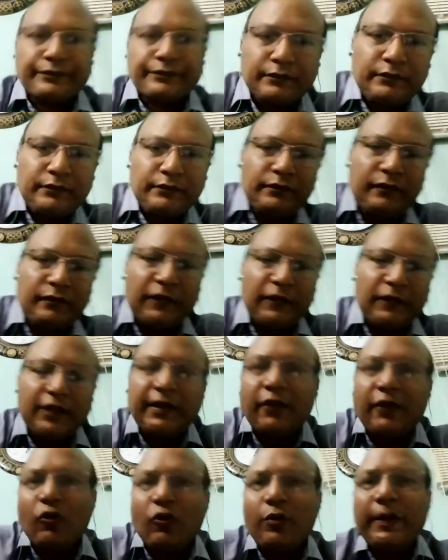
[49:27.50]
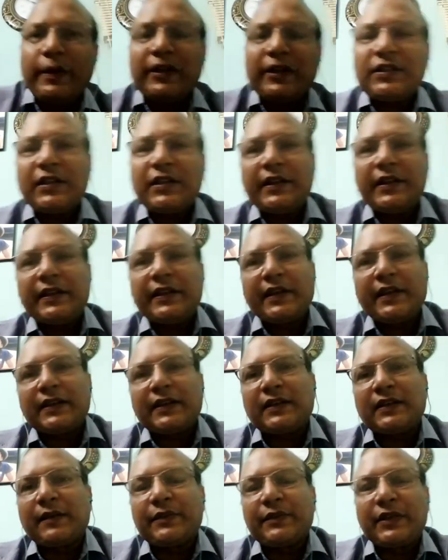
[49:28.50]
They don't mention in the exam. See
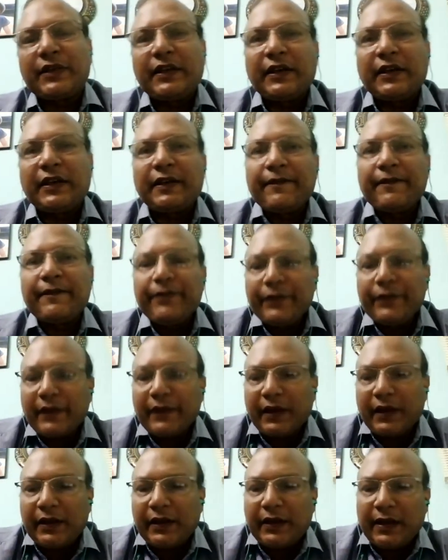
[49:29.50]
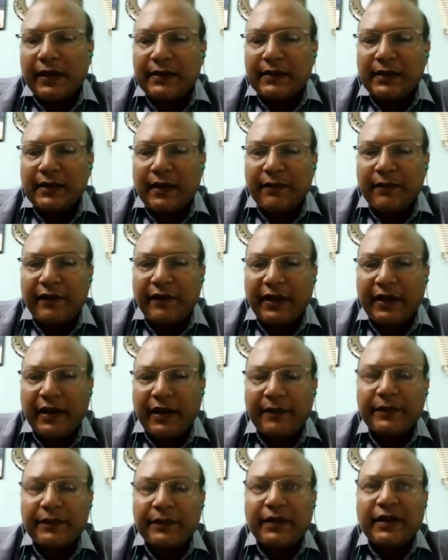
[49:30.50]
here, in the exam, why I'm
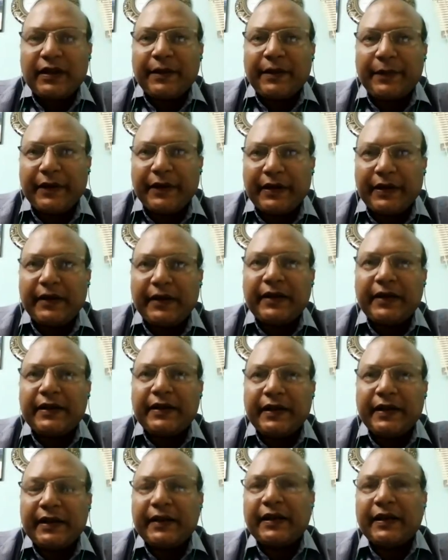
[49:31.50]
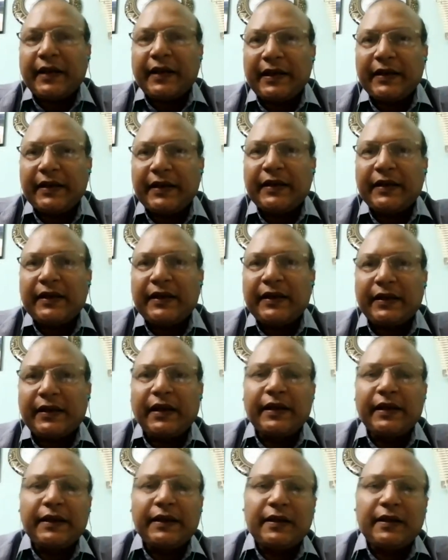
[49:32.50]
repeatedly telling chi is
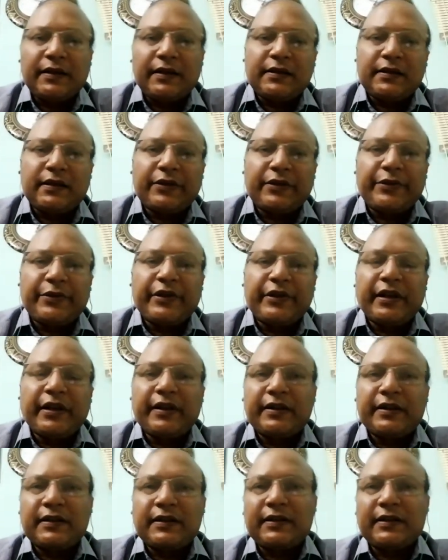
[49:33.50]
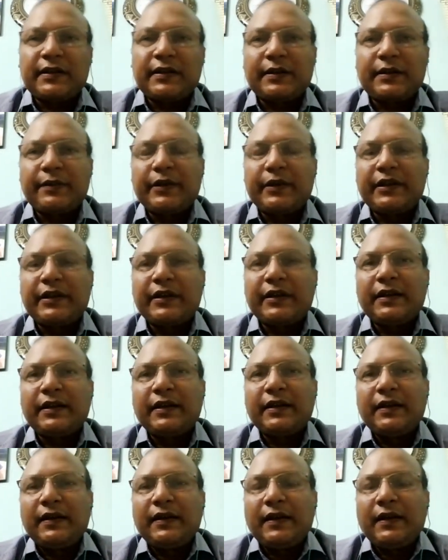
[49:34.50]
said to be the electric susceptibility.
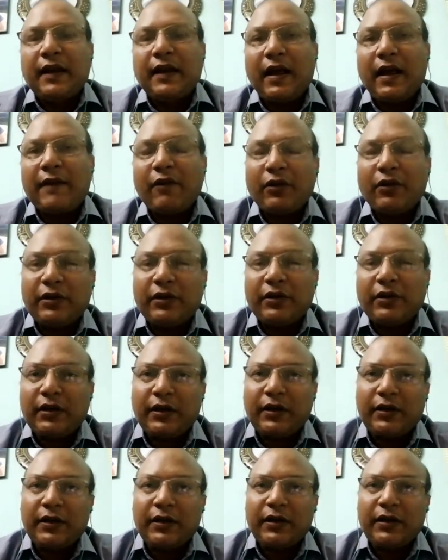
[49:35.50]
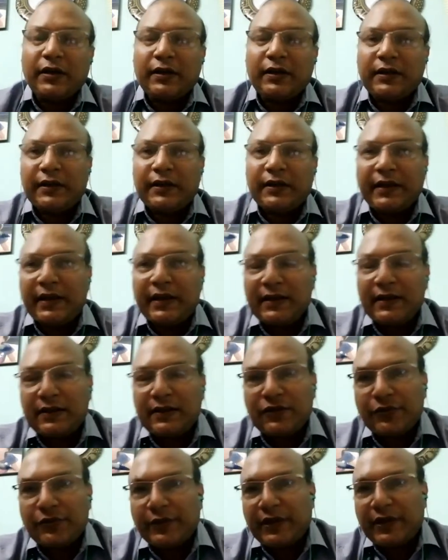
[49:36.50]
I wanted the things to be
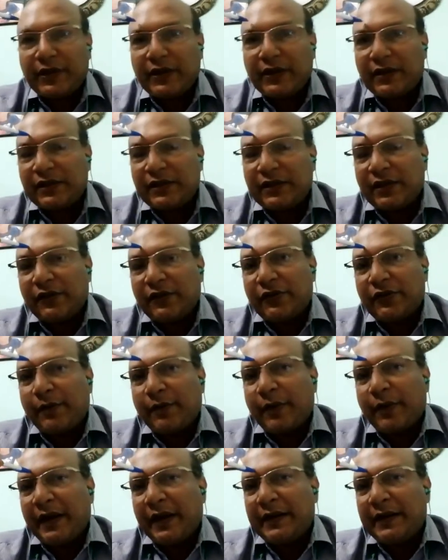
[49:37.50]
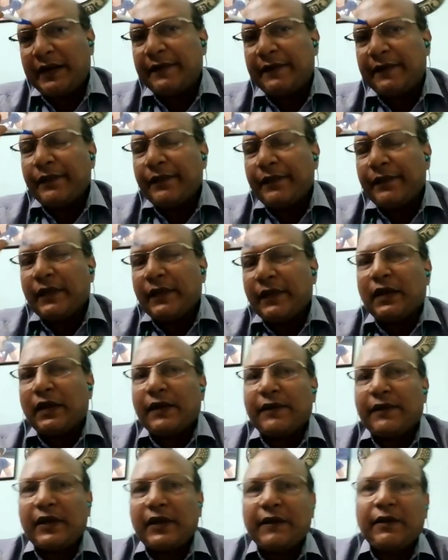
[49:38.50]
registered in the mind that whenever
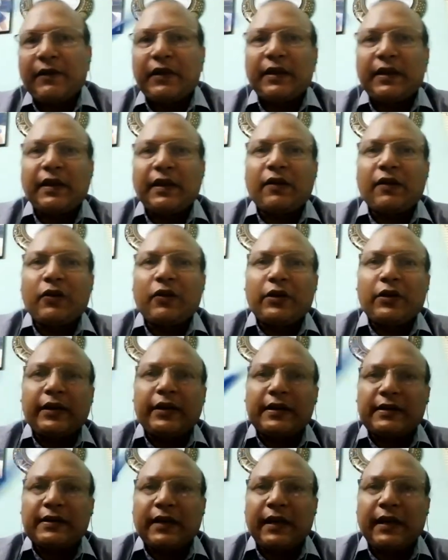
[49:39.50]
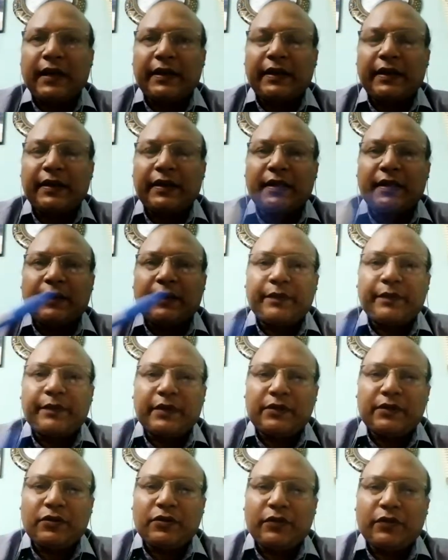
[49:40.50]
they called as chi, that means so
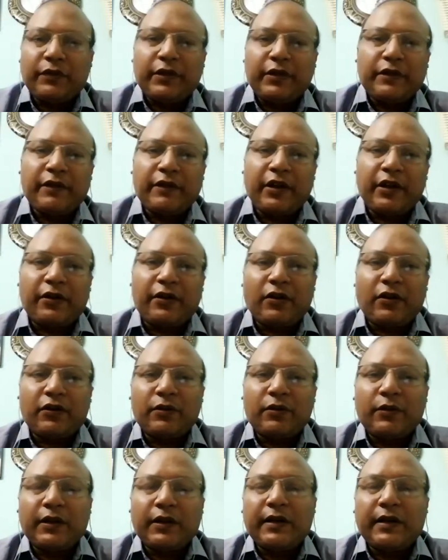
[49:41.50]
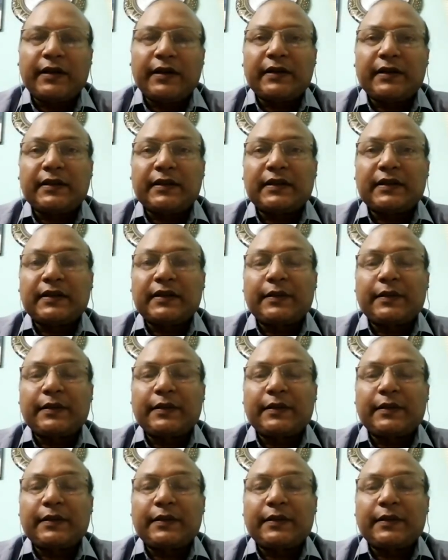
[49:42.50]
we were talking about electric susceptibility.